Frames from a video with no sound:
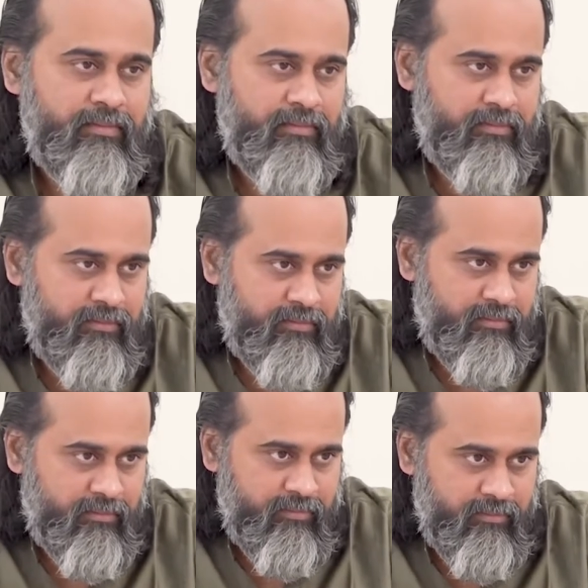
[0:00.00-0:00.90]

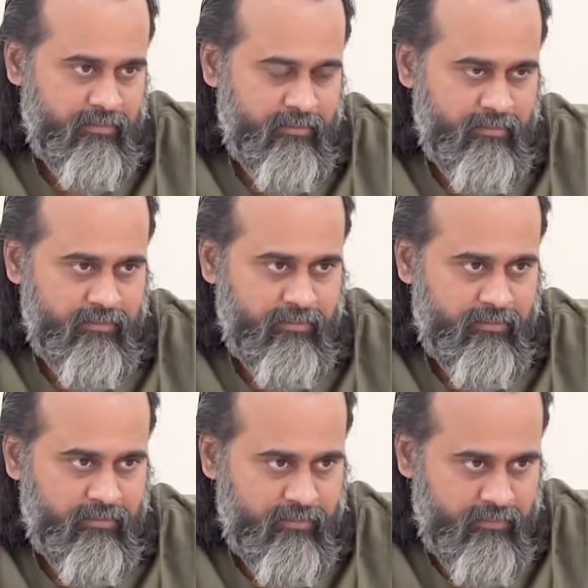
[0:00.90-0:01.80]

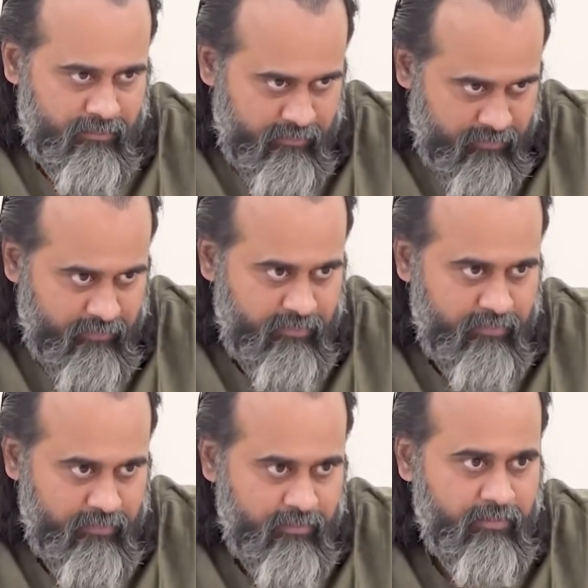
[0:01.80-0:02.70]

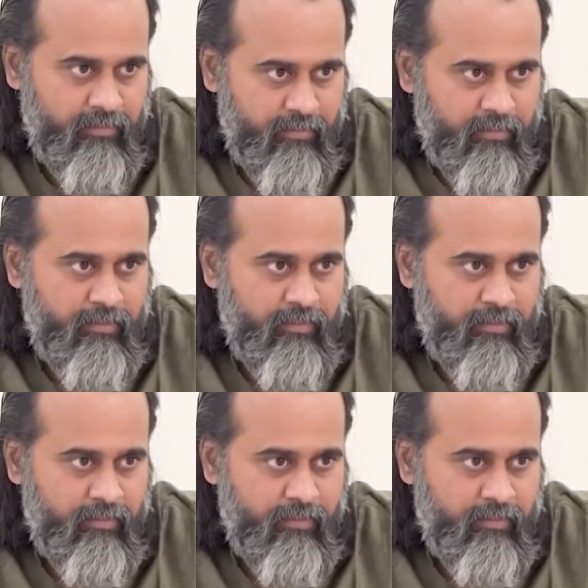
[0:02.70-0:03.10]
(no one is talking)